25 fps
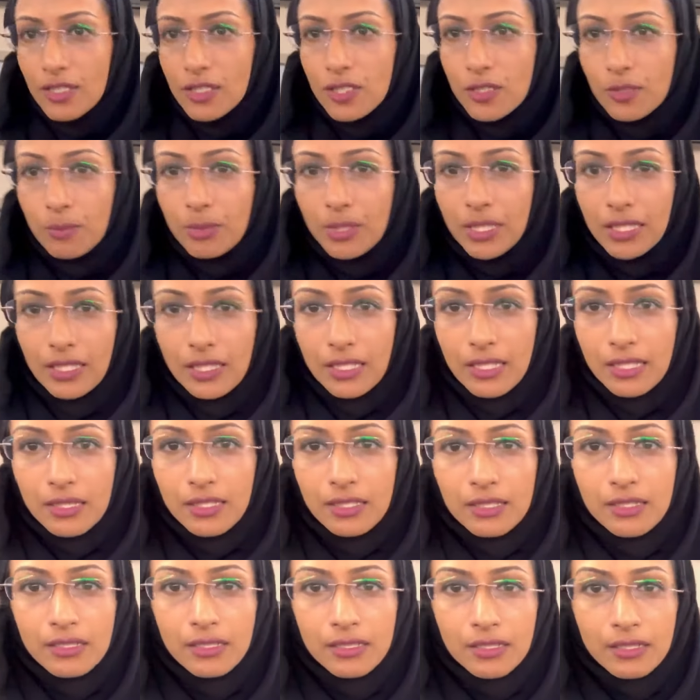to be
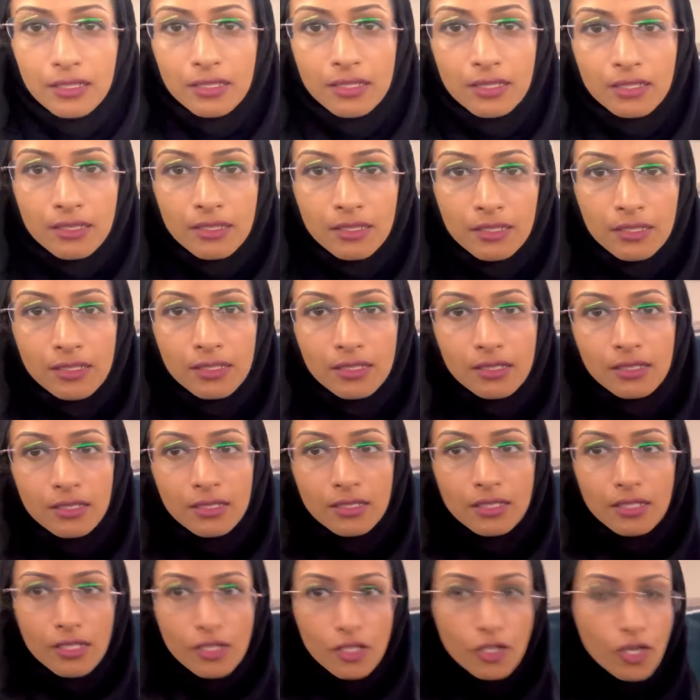
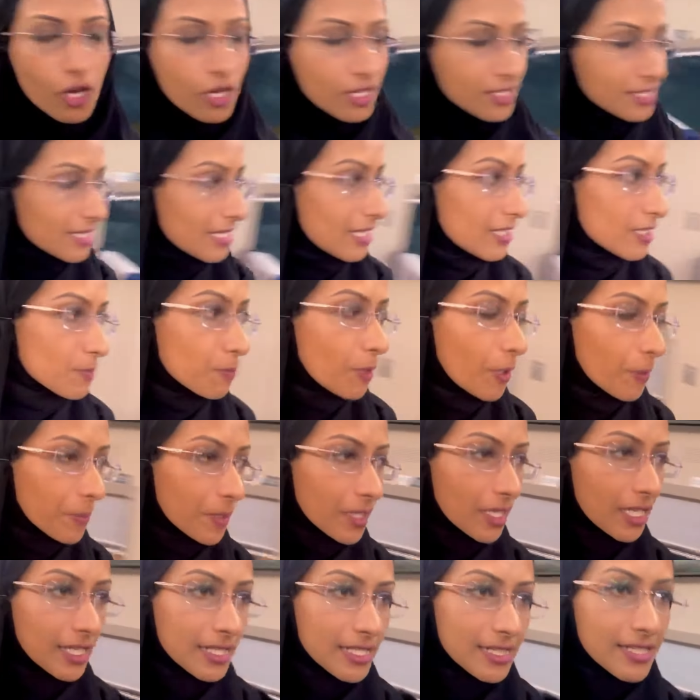not as
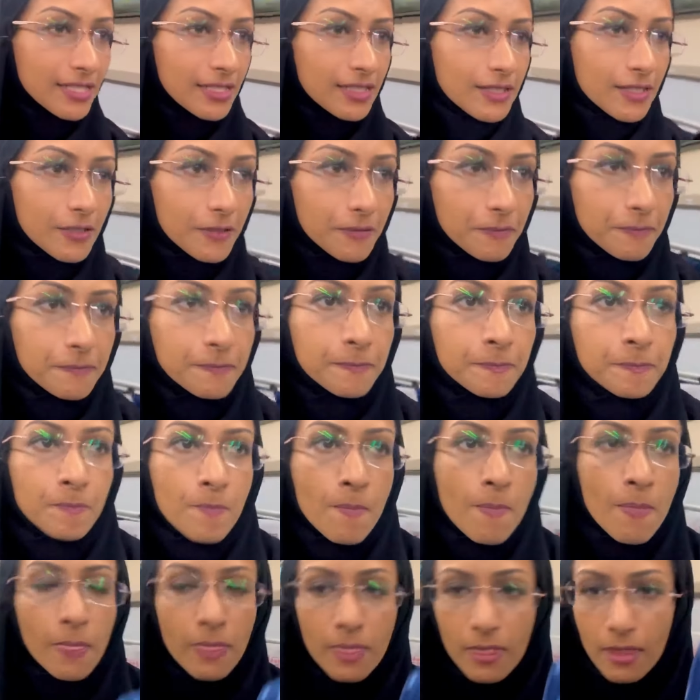populated
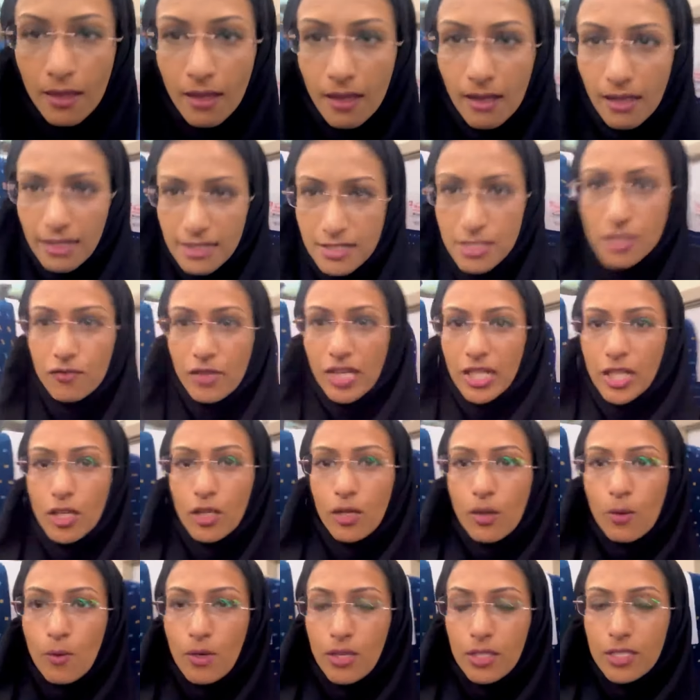as the regular
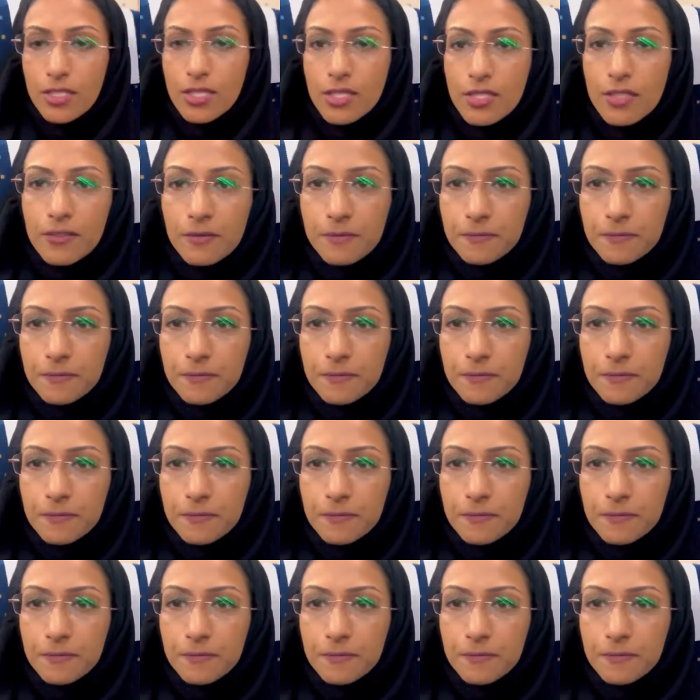ones.